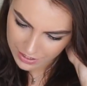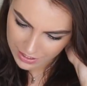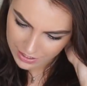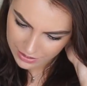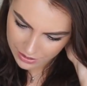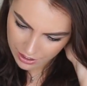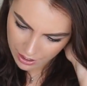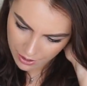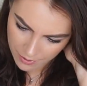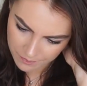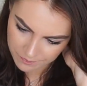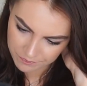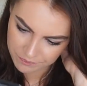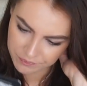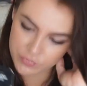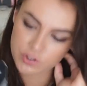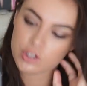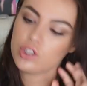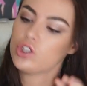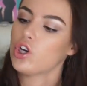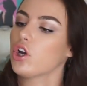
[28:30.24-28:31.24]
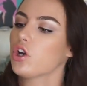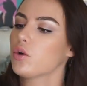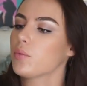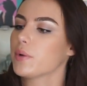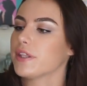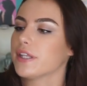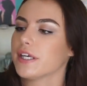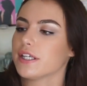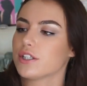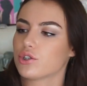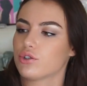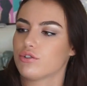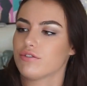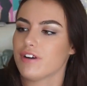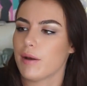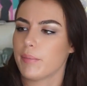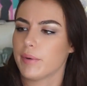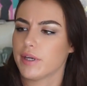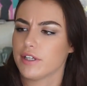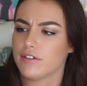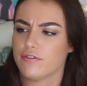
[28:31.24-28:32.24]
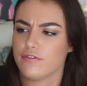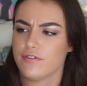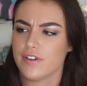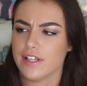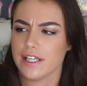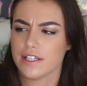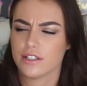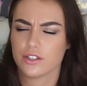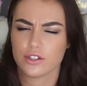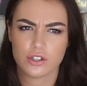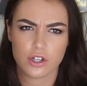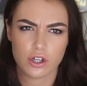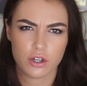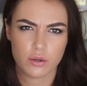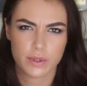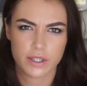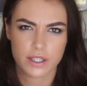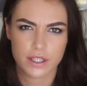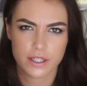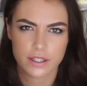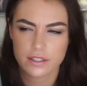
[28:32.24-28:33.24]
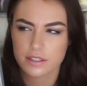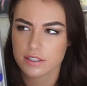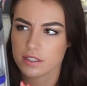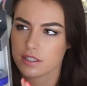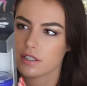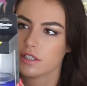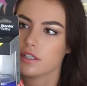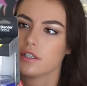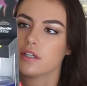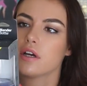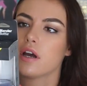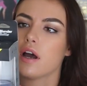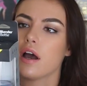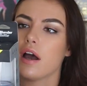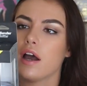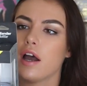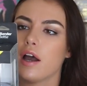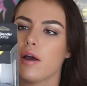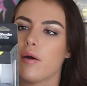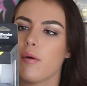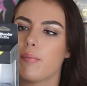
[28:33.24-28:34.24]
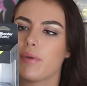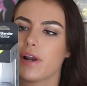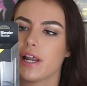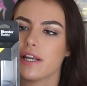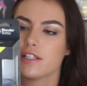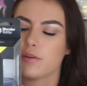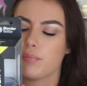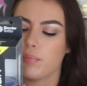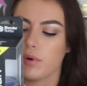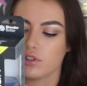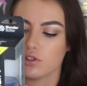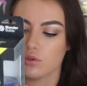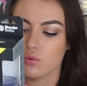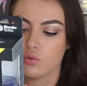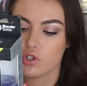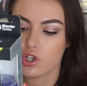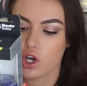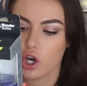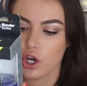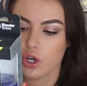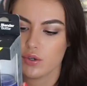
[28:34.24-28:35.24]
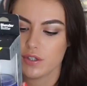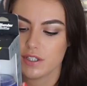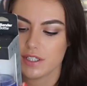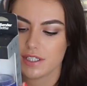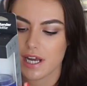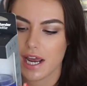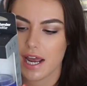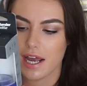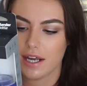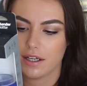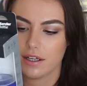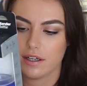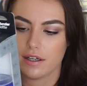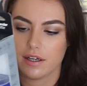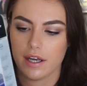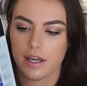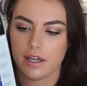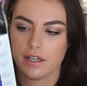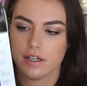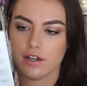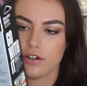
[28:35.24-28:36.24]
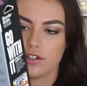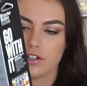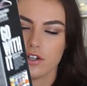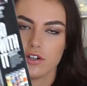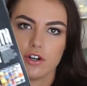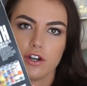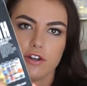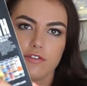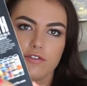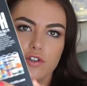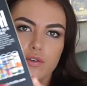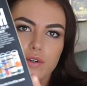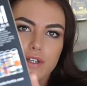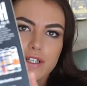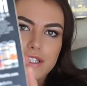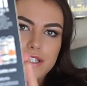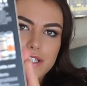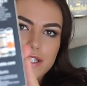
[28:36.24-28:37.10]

these go with it, grab it, fill it, go with it. Blender bottle go stack, and I don't know if you can